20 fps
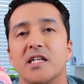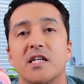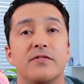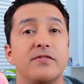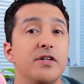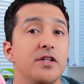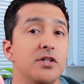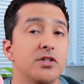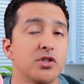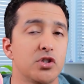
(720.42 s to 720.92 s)
the
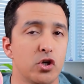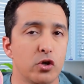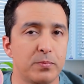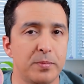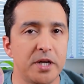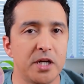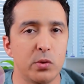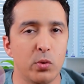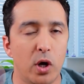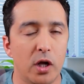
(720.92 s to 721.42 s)
deficiency
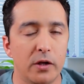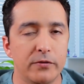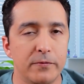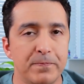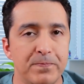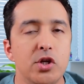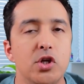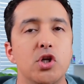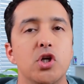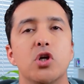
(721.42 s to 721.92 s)
of B12.
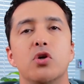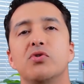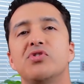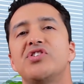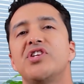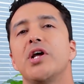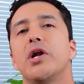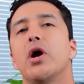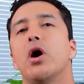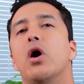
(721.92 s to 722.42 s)
The
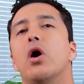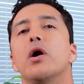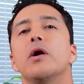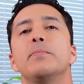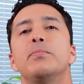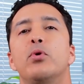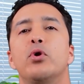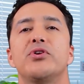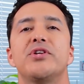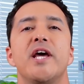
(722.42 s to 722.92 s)
nerves that
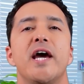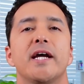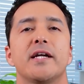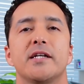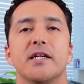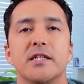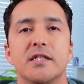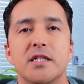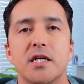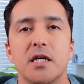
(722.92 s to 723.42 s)
aren't
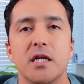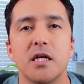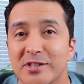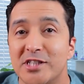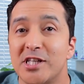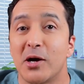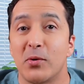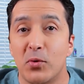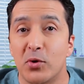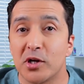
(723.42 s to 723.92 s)
protected
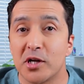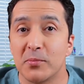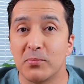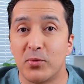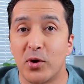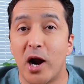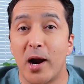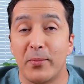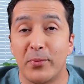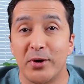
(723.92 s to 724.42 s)
stop working
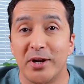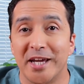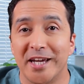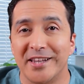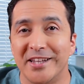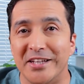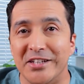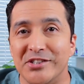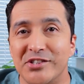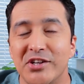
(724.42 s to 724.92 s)
properly
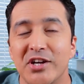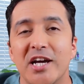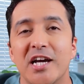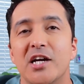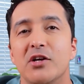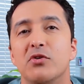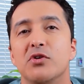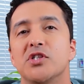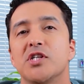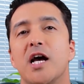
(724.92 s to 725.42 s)
at least,
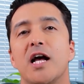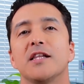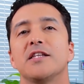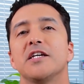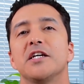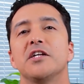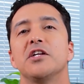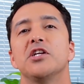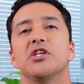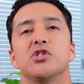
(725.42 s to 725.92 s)

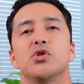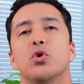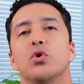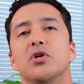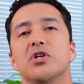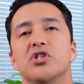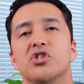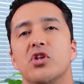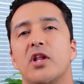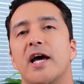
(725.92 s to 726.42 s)
resulting in
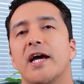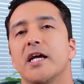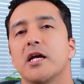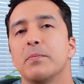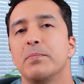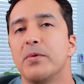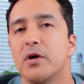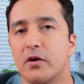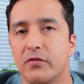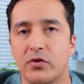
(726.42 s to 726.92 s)
disorders
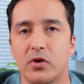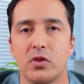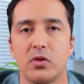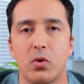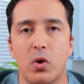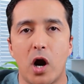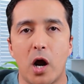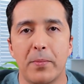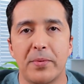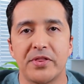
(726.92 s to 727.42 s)
like peripheral
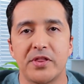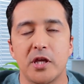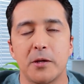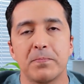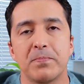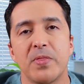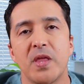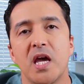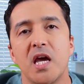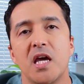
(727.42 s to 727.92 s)
neuropathy.
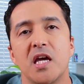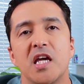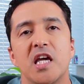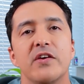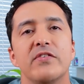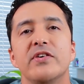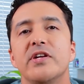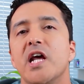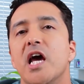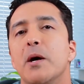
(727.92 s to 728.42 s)

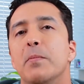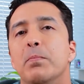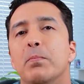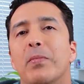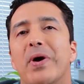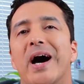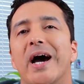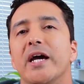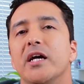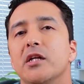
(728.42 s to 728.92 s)
Even a
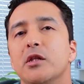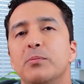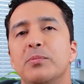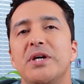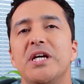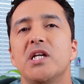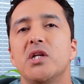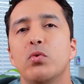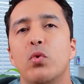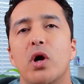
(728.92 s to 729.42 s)
mild
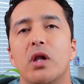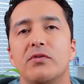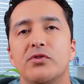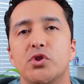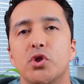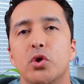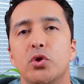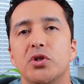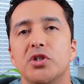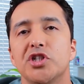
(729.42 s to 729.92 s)
B12
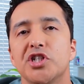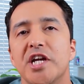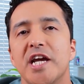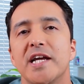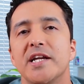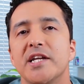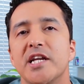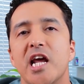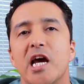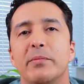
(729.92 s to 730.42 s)
shortage
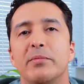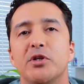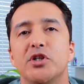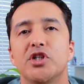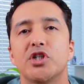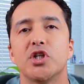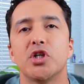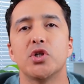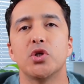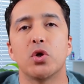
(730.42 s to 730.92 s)
can
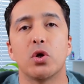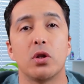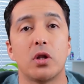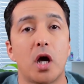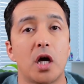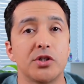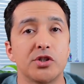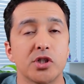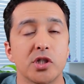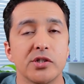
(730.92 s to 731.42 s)
damage the
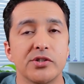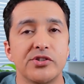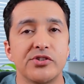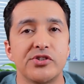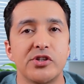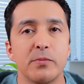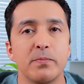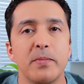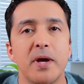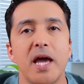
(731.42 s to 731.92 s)
neurological
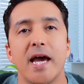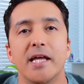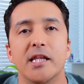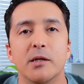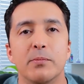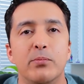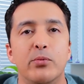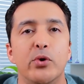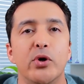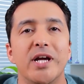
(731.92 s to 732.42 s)
system
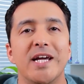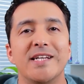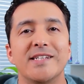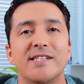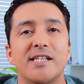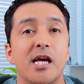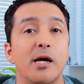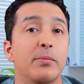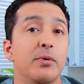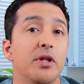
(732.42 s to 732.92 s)
and the
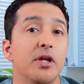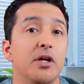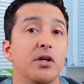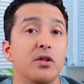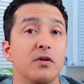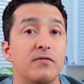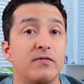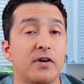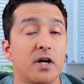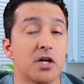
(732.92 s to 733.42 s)
brain's
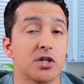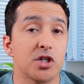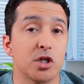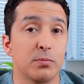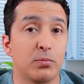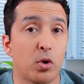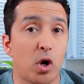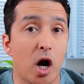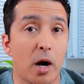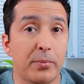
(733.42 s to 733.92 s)
ability to
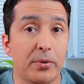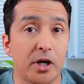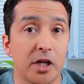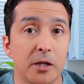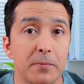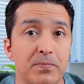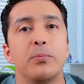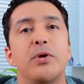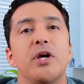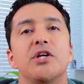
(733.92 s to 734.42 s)
function
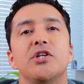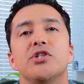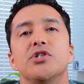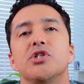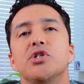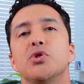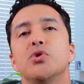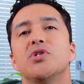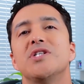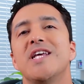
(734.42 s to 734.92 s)
properly.
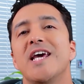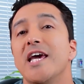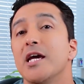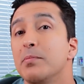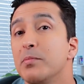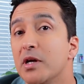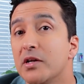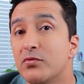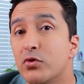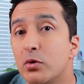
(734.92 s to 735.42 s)
Patients who
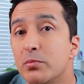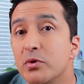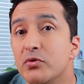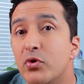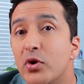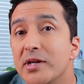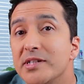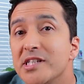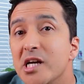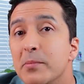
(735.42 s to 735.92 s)
take
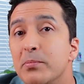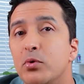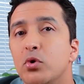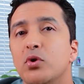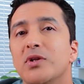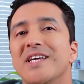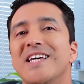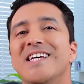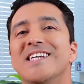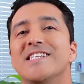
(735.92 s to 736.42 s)
metformin, for
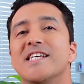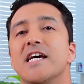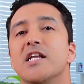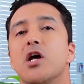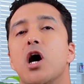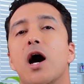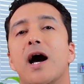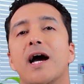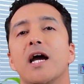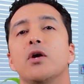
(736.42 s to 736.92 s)
example, is
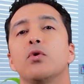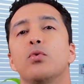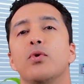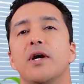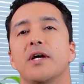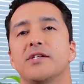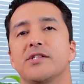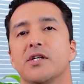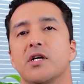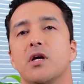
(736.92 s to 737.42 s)
at high
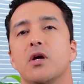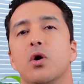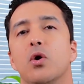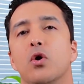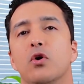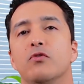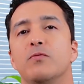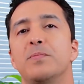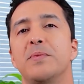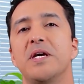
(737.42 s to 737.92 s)
risk
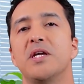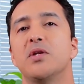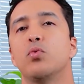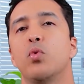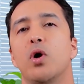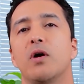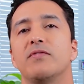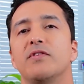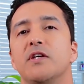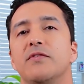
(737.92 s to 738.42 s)
of
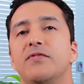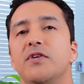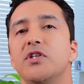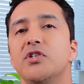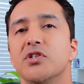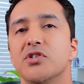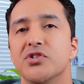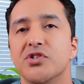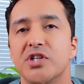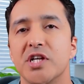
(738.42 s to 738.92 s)
B12
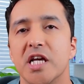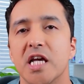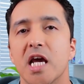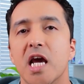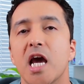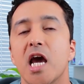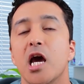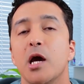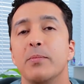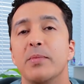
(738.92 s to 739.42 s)

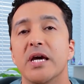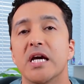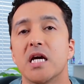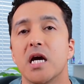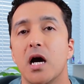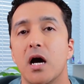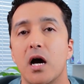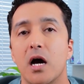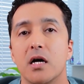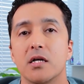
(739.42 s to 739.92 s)
deficiency
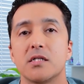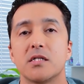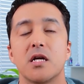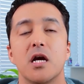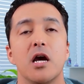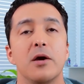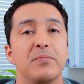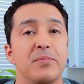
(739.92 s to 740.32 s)
because